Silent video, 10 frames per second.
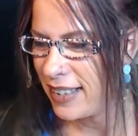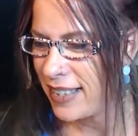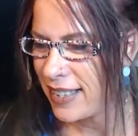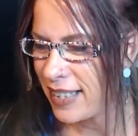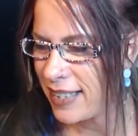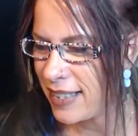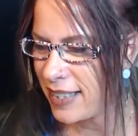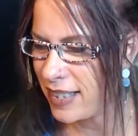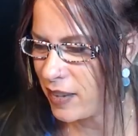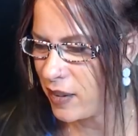Wisconsin
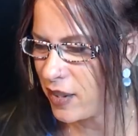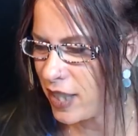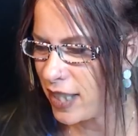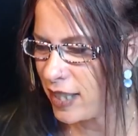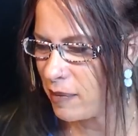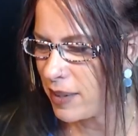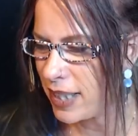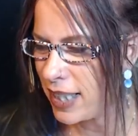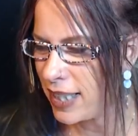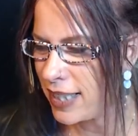DOJ, and I'm
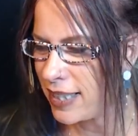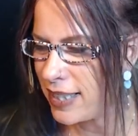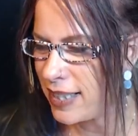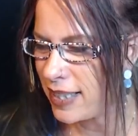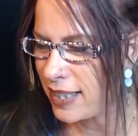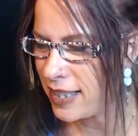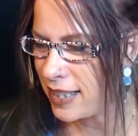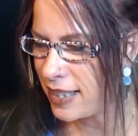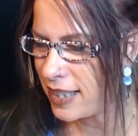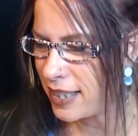glad I
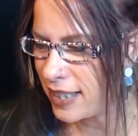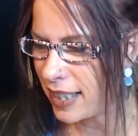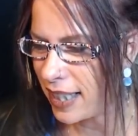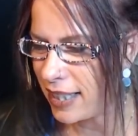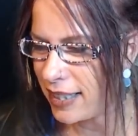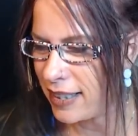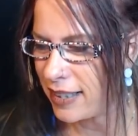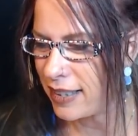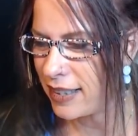didn't get it.